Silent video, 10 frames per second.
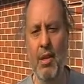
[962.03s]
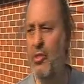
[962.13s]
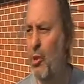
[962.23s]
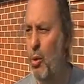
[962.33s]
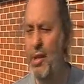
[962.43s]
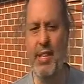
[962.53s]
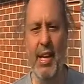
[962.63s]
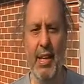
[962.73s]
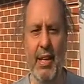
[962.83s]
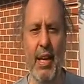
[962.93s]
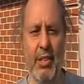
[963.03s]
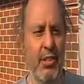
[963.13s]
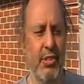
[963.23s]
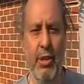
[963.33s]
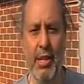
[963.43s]
The Queen's out here now. She
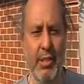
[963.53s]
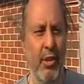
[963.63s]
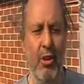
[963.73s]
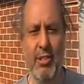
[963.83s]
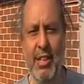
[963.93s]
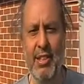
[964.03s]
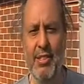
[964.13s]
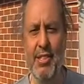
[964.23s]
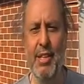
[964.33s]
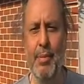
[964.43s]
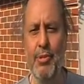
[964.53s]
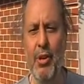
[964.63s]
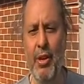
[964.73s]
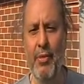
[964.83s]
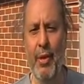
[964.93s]
still hasn't contacted us to say I'm
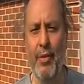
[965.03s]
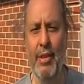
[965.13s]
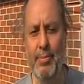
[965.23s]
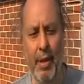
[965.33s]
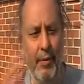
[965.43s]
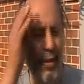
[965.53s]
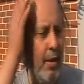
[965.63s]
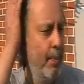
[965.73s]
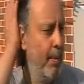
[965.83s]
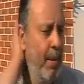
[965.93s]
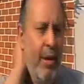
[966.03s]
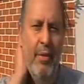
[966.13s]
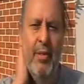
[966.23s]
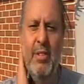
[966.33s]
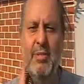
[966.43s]
sorry for everything that I've been part
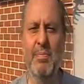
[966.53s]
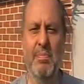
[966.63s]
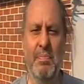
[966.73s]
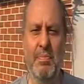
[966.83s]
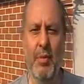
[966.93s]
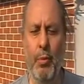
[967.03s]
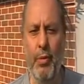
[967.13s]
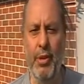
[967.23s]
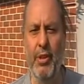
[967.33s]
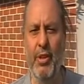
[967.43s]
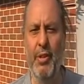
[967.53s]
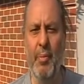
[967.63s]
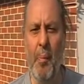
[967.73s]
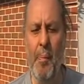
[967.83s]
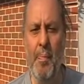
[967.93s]
of. We've written to her.
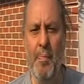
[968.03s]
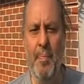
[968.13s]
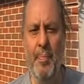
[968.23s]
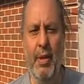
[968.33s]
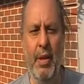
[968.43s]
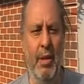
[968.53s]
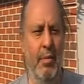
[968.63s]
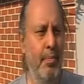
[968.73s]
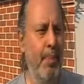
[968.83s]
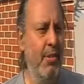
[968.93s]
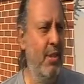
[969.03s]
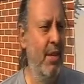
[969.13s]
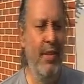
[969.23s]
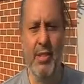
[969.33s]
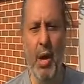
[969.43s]
You know, basically
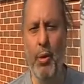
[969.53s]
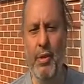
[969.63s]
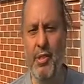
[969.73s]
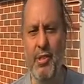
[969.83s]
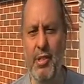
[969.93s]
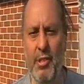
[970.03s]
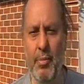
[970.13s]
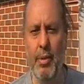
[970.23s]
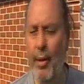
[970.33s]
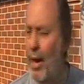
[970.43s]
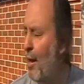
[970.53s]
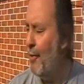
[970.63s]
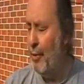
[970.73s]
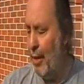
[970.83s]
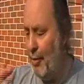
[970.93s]
there's no one in the system, no matter
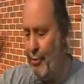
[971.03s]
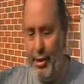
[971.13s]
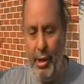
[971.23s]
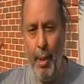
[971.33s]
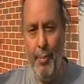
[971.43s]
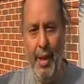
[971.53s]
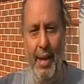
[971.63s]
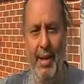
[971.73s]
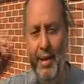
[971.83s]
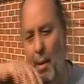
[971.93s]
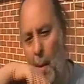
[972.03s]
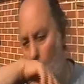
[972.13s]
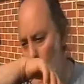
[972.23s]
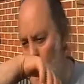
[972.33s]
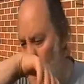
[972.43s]
how far you go up the ladder,
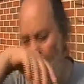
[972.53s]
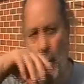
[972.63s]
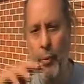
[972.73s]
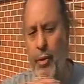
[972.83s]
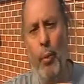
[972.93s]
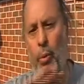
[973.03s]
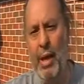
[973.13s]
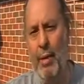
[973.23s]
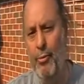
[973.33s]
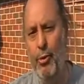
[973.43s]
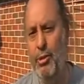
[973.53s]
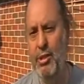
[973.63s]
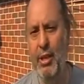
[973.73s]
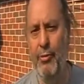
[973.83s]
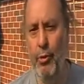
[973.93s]
no one will come forth to
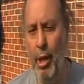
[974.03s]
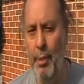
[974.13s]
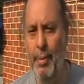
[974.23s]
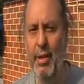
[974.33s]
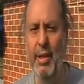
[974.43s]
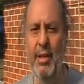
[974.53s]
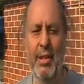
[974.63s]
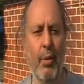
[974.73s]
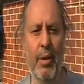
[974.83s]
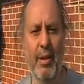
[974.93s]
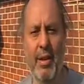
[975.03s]
take full liability. No one.